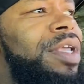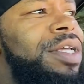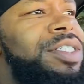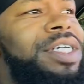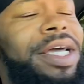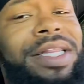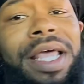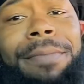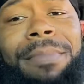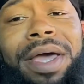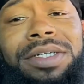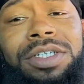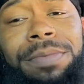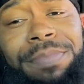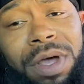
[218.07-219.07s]
check that
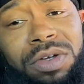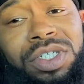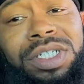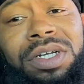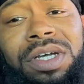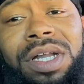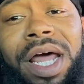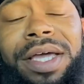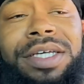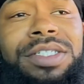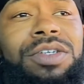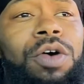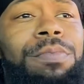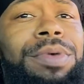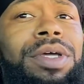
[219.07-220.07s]
matchup out. Shit look like it's
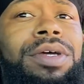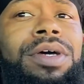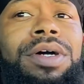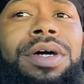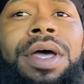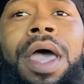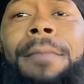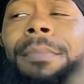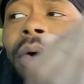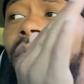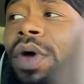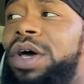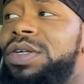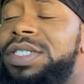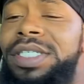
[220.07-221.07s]
going to be good. But
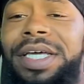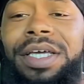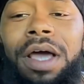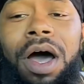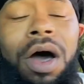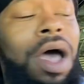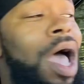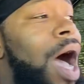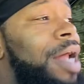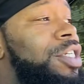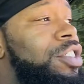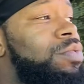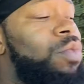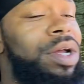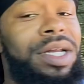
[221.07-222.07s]
we'll see, y'all. I
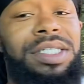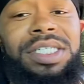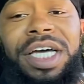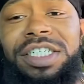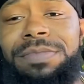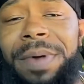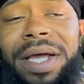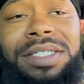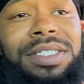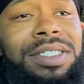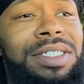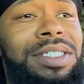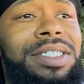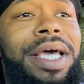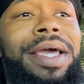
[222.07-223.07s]
just wanted to touch bases
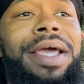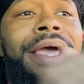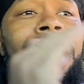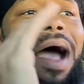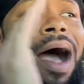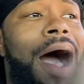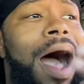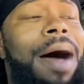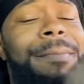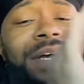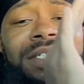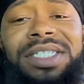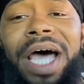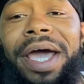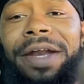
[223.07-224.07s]
and say I'm
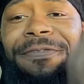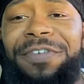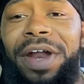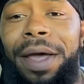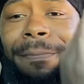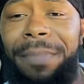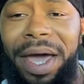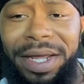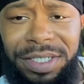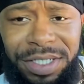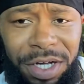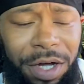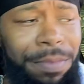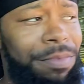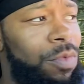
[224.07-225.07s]
excited for that
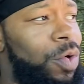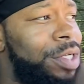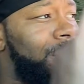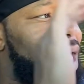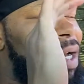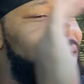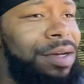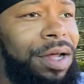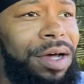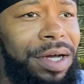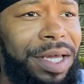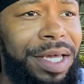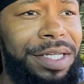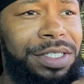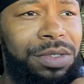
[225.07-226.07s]
matchup. Once I done
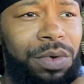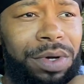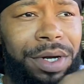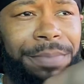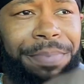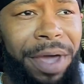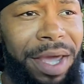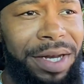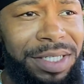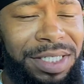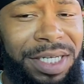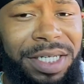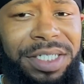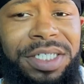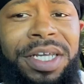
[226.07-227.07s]
dug into it and paid
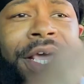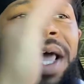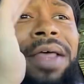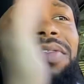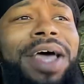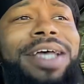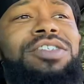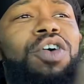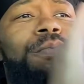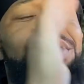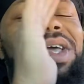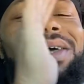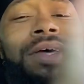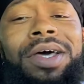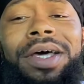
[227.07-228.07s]
attention, that's going to
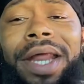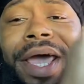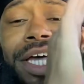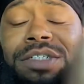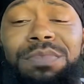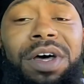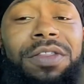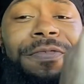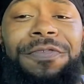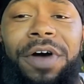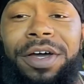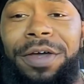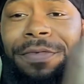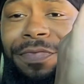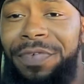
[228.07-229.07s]
be a good-ass
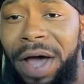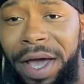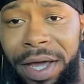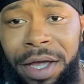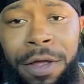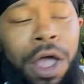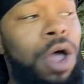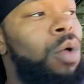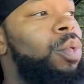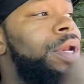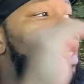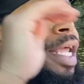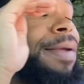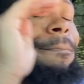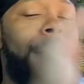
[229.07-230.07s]
motherfucking fight. We
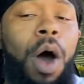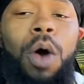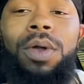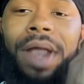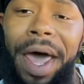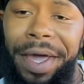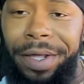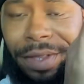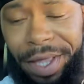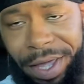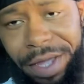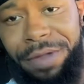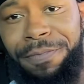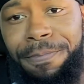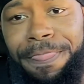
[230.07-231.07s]
need more like
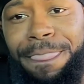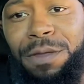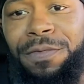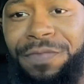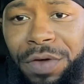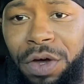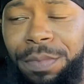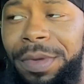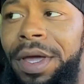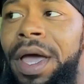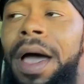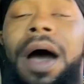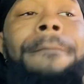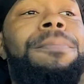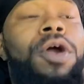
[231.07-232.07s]
that. You feel me?
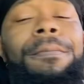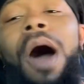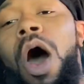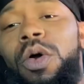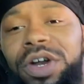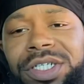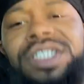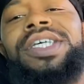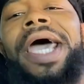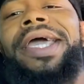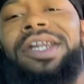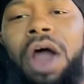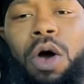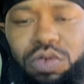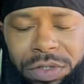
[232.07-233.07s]
Promoters, take
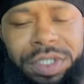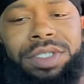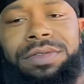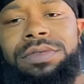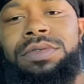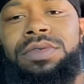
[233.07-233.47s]
notes